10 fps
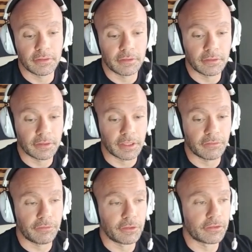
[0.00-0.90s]
Okay,
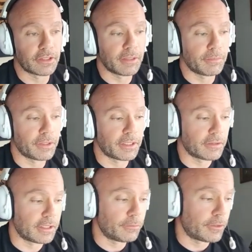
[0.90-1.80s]
for example,
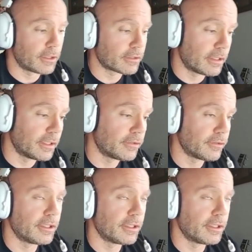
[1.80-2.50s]
I walked on to